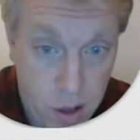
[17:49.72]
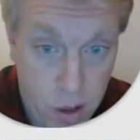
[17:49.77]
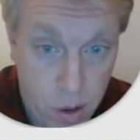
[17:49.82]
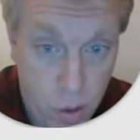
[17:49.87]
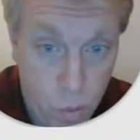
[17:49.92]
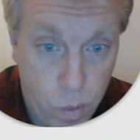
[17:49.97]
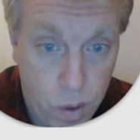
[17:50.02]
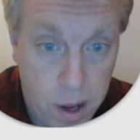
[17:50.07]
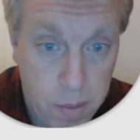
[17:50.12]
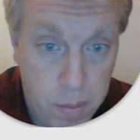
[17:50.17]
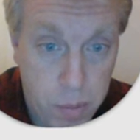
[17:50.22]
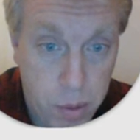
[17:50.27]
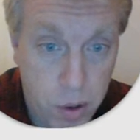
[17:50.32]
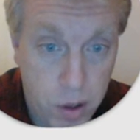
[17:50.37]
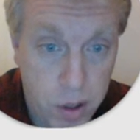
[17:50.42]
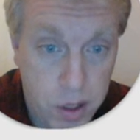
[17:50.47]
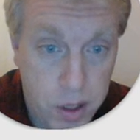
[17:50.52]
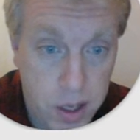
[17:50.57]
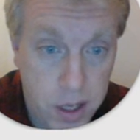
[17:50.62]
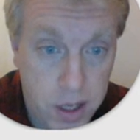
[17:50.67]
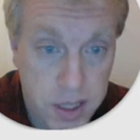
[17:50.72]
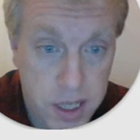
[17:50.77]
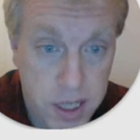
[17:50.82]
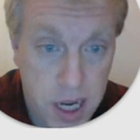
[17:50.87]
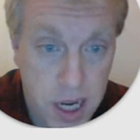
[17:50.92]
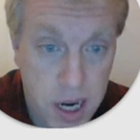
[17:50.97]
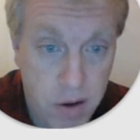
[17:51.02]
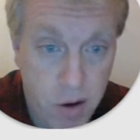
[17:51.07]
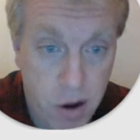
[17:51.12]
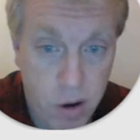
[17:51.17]
we put a
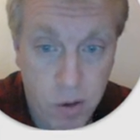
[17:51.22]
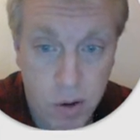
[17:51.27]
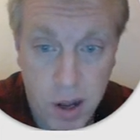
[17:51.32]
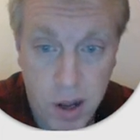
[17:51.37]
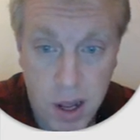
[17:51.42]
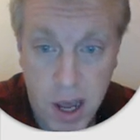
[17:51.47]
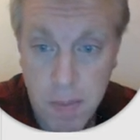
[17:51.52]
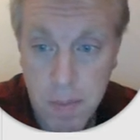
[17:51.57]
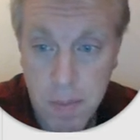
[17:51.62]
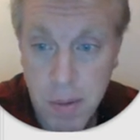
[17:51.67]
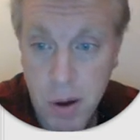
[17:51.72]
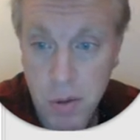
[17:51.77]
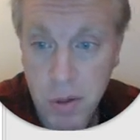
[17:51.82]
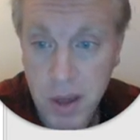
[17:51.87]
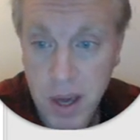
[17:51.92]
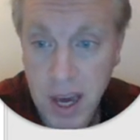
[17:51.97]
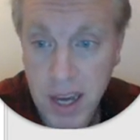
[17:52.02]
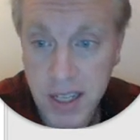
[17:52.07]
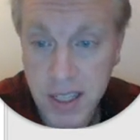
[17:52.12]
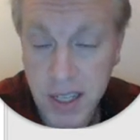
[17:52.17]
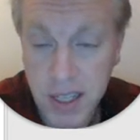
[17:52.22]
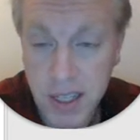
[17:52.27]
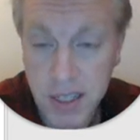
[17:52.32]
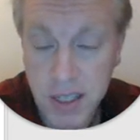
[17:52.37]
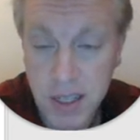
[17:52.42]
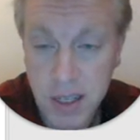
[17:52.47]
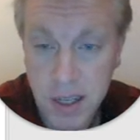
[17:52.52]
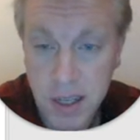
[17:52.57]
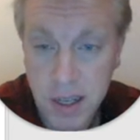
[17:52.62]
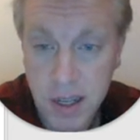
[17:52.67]
0 in both cases
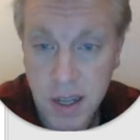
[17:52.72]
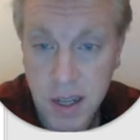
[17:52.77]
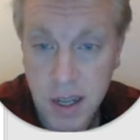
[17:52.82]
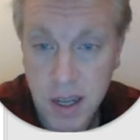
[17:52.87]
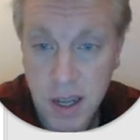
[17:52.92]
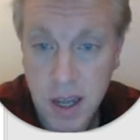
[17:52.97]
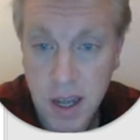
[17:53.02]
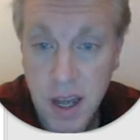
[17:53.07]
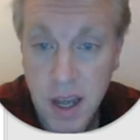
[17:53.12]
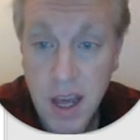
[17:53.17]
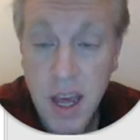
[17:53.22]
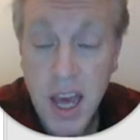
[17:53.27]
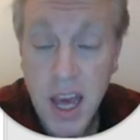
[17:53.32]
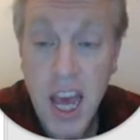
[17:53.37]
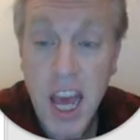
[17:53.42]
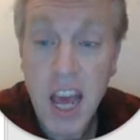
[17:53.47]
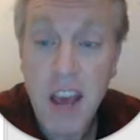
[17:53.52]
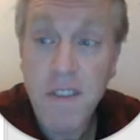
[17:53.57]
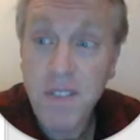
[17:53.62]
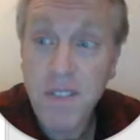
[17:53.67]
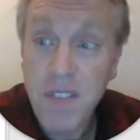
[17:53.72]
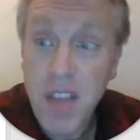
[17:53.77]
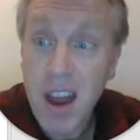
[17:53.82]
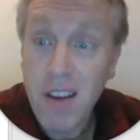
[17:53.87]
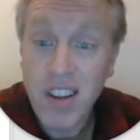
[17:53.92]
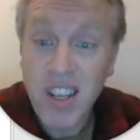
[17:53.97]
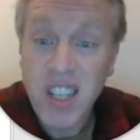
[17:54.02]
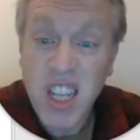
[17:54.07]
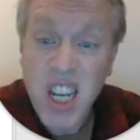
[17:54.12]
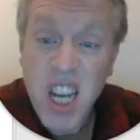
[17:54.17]
if there
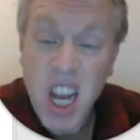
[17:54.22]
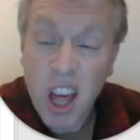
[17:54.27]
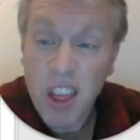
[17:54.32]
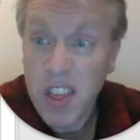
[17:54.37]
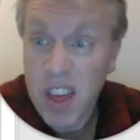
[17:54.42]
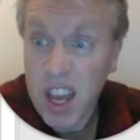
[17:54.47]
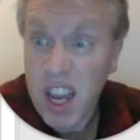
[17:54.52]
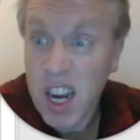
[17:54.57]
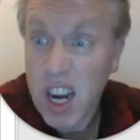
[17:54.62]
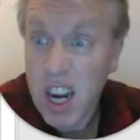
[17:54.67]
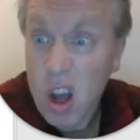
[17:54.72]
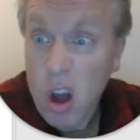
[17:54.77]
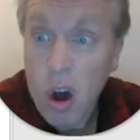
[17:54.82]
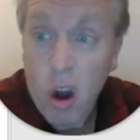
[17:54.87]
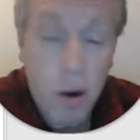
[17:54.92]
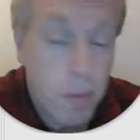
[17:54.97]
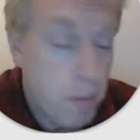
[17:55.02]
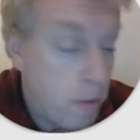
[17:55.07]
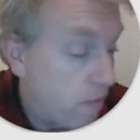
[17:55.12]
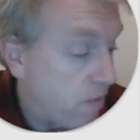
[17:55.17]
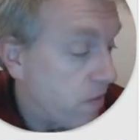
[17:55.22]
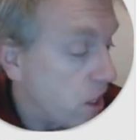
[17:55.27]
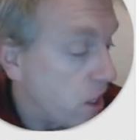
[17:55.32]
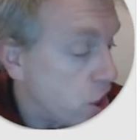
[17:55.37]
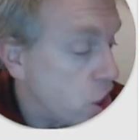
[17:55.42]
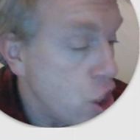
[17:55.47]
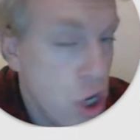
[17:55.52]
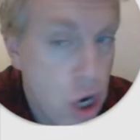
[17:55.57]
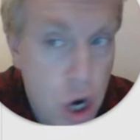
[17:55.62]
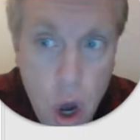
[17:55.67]
is nothing in a column, if there's
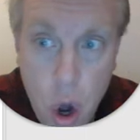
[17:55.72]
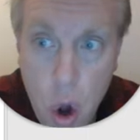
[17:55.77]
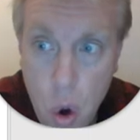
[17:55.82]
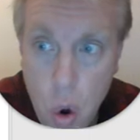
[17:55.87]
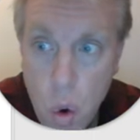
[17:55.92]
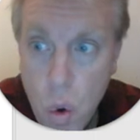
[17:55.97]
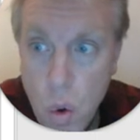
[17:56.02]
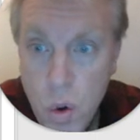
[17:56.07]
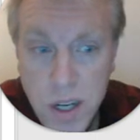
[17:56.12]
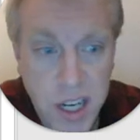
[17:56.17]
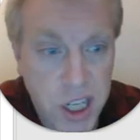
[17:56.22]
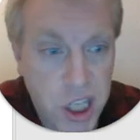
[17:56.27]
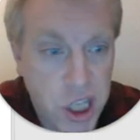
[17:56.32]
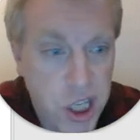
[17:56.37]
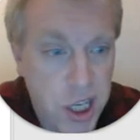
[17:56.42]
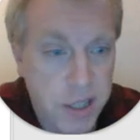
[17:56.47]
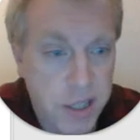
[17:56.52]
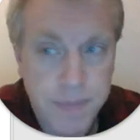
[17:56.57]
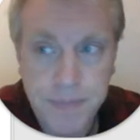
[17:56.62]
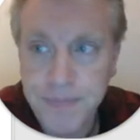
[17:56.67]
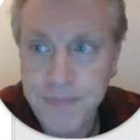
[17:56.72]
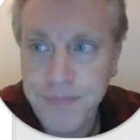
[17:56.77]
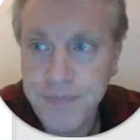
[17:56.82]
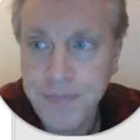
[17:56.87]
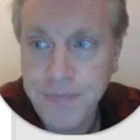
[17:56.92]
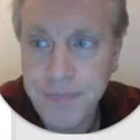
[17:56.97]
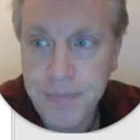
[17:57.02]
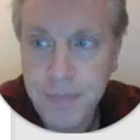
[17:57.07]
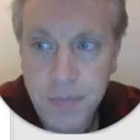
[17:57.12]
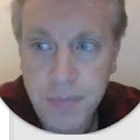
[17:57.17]
no digit.
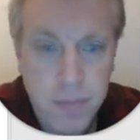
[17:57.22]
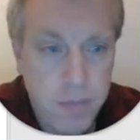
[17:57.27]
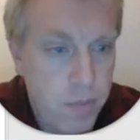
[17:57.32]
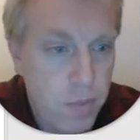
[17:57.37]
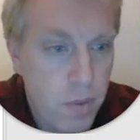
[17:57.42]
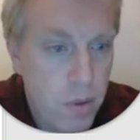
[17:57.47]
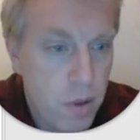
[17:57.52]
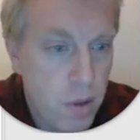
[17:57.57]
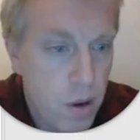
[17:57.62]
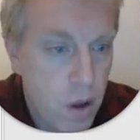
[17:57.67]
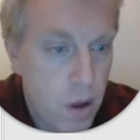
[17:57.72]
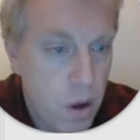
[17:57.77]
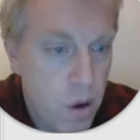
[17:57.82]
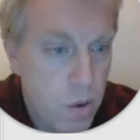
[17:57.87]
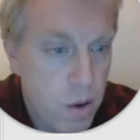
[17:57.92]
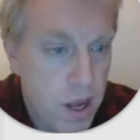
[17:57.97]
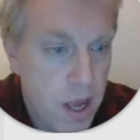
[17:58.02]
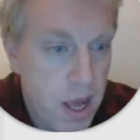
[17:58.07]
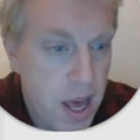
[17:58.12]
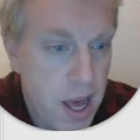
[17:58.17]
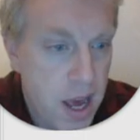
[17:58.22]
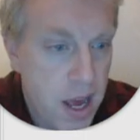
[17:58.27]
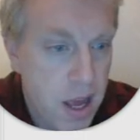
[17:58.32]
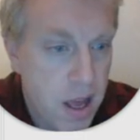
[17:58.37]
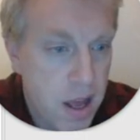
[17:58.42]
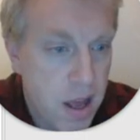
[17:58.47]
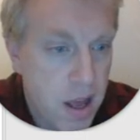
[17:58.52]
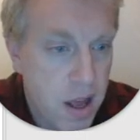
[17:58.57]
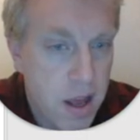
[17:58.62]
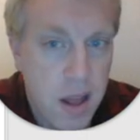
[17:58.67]
Okay.
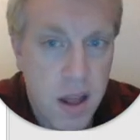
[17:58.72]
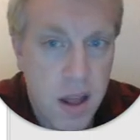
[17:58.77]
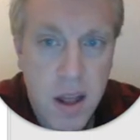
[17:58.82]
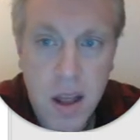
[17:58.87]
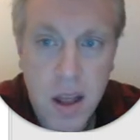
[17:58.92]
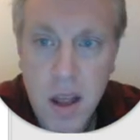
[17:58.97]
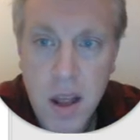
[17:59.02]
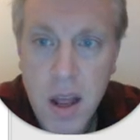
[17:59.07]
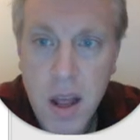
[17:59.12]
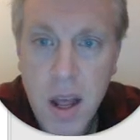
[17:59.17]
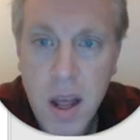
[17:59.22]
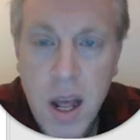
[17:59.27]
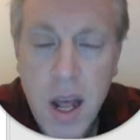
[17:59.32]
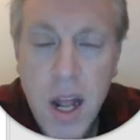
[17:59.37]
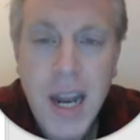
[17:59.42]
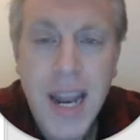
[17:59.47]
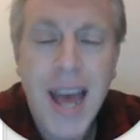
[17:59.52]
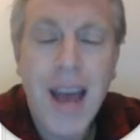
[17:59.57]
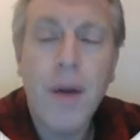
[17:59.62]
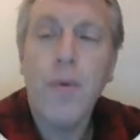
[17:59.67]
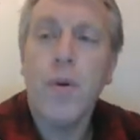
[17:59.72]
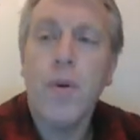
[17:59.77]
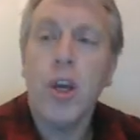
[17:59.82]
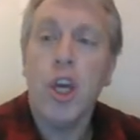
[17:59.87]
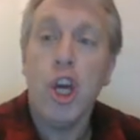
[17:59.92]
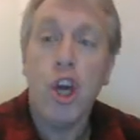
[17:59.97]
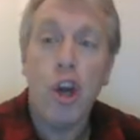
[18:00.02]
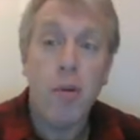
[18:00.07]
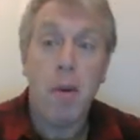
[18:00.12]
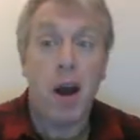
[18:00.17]
Now,
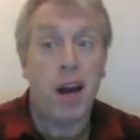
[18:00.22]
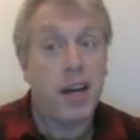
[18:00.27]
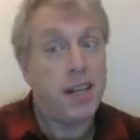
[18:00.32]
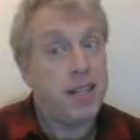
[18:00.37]
you might